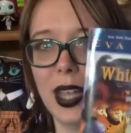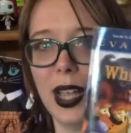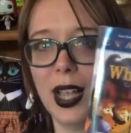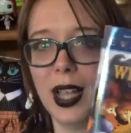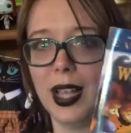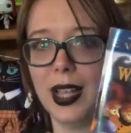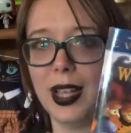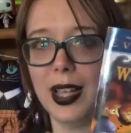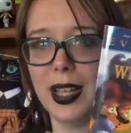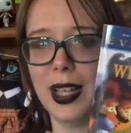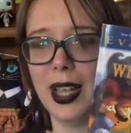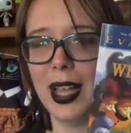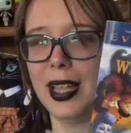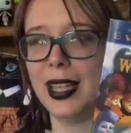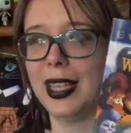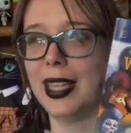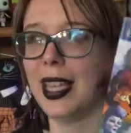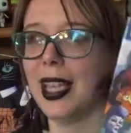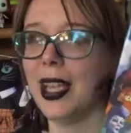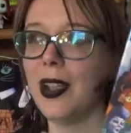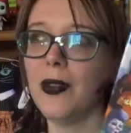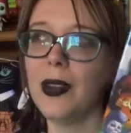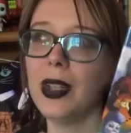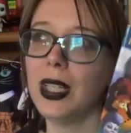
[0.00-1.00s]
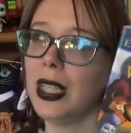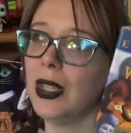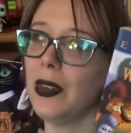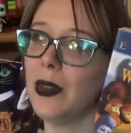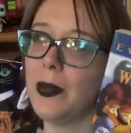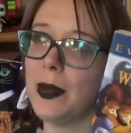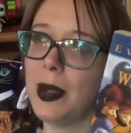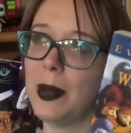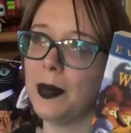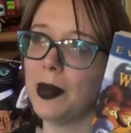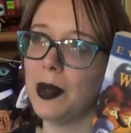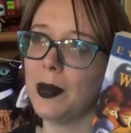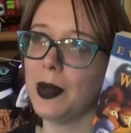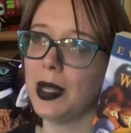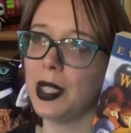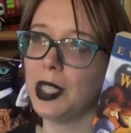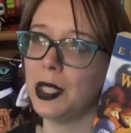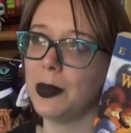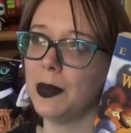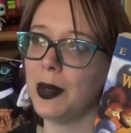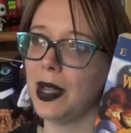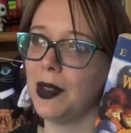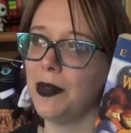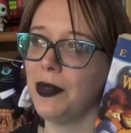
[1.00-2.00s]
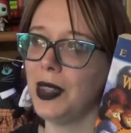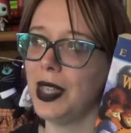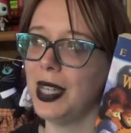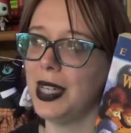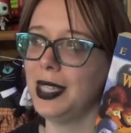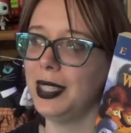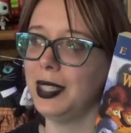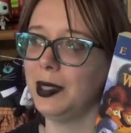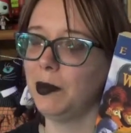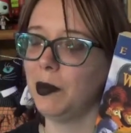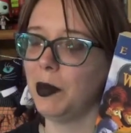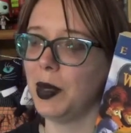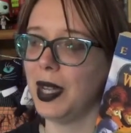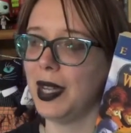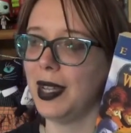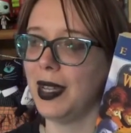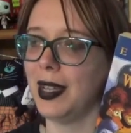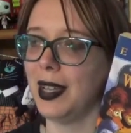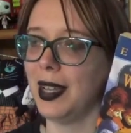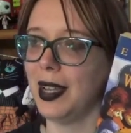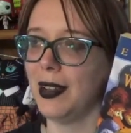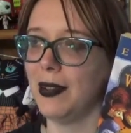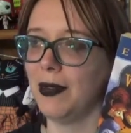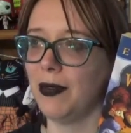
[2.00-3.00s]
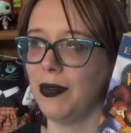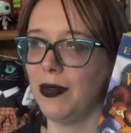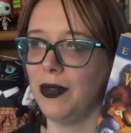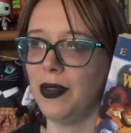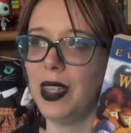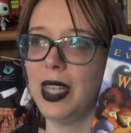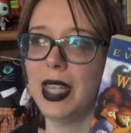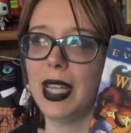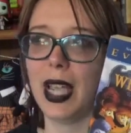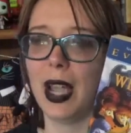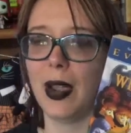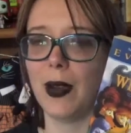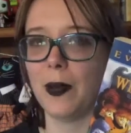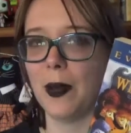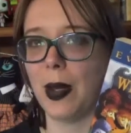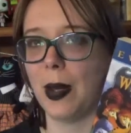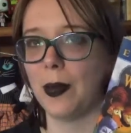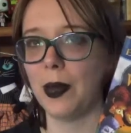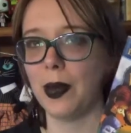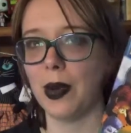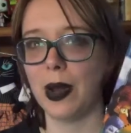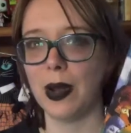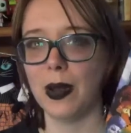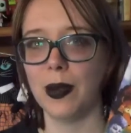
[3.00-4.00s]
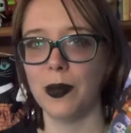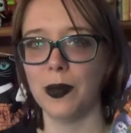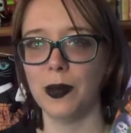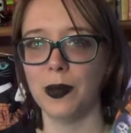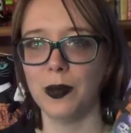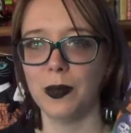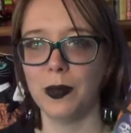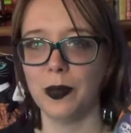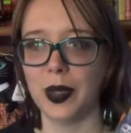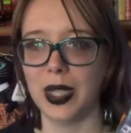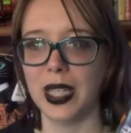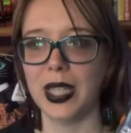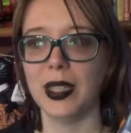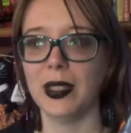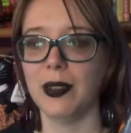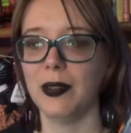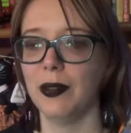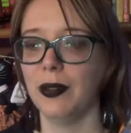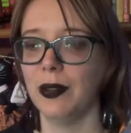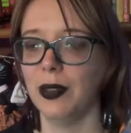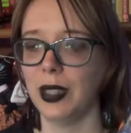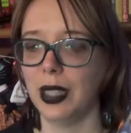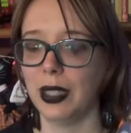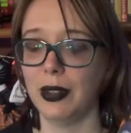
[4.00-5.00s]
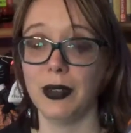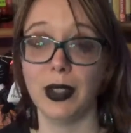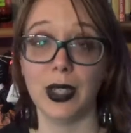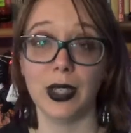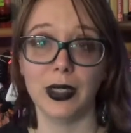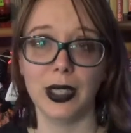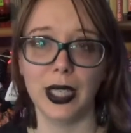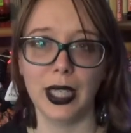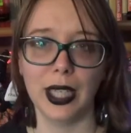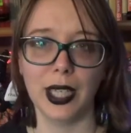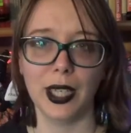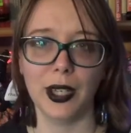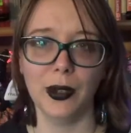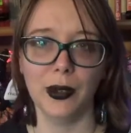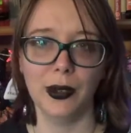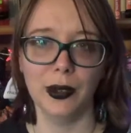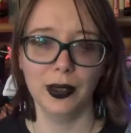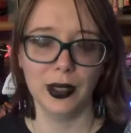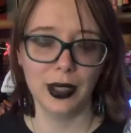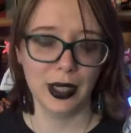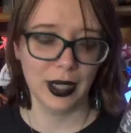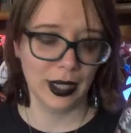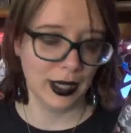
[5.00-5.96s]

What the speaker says: I can't really remember much about this, but I think I remember it being, like, fairly cute.